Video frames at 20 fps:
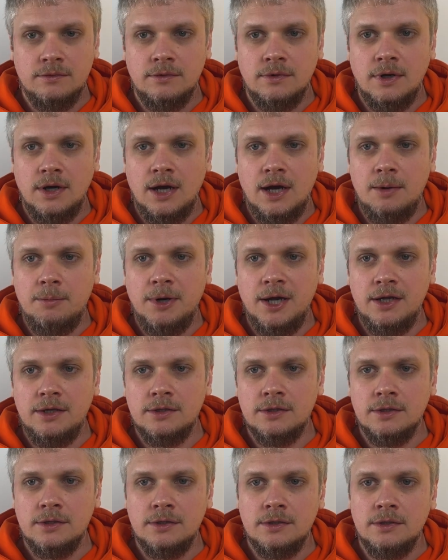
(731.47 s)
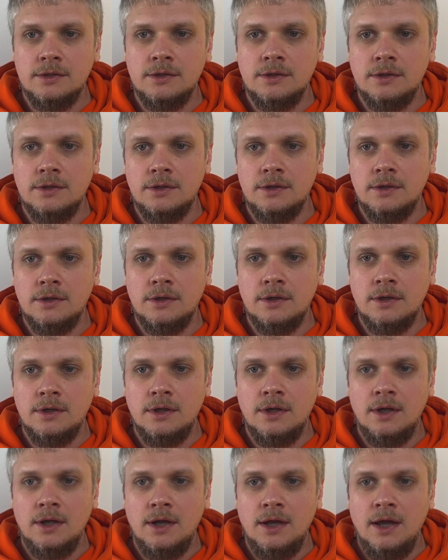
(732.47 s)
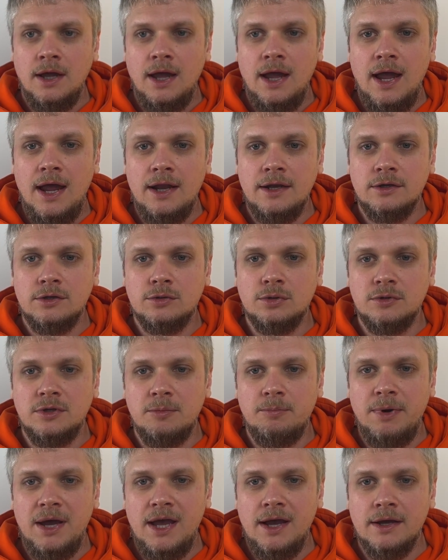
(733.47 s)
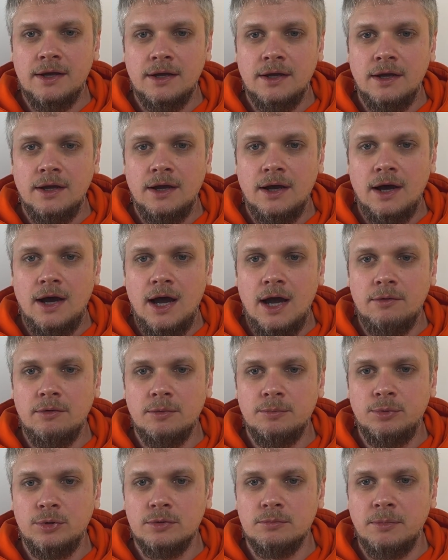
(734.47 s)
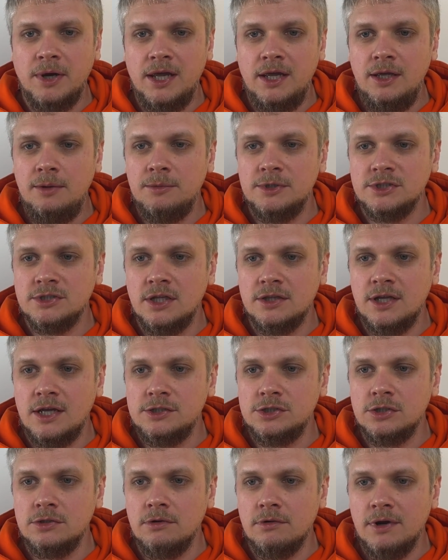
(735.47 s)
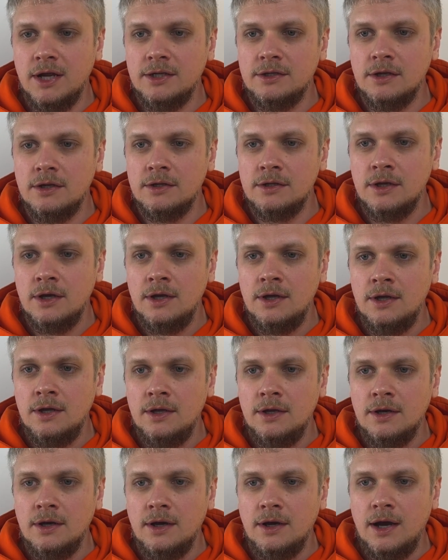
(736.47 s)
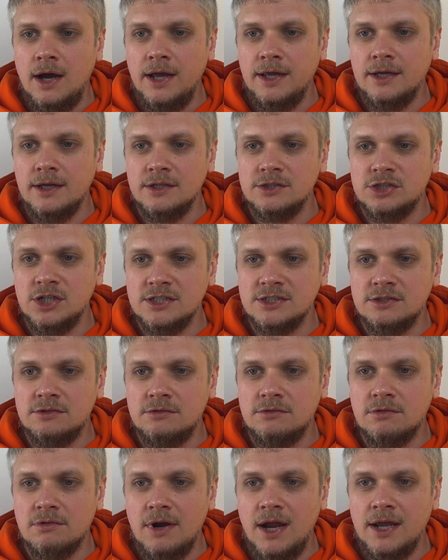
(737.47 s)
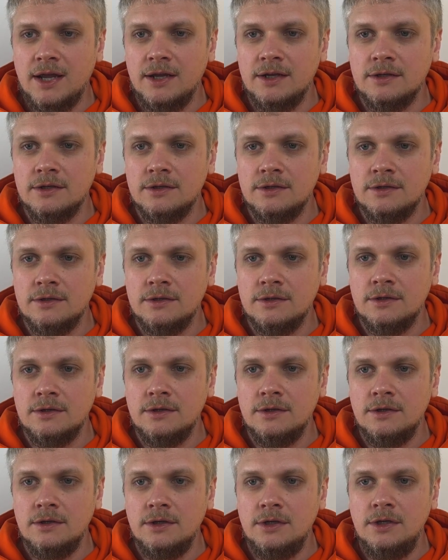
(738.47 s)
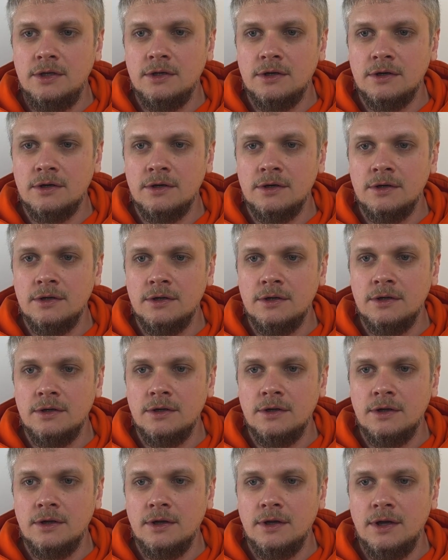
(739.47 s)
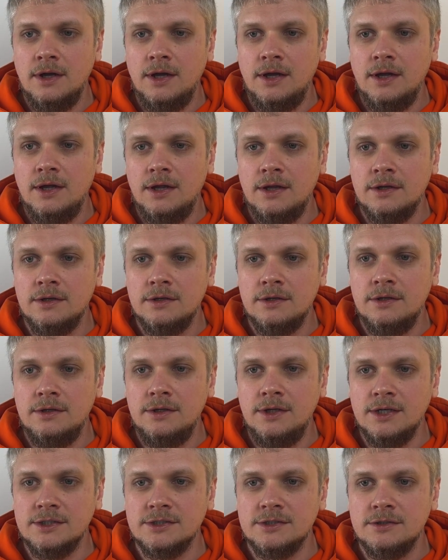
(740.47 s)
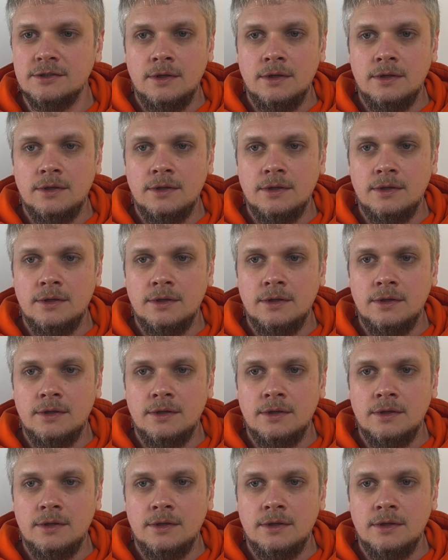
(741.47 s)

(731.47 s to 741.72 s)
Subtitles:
Arbeit. And to the back, I will put my image that I generated. I can just drag it here and yes.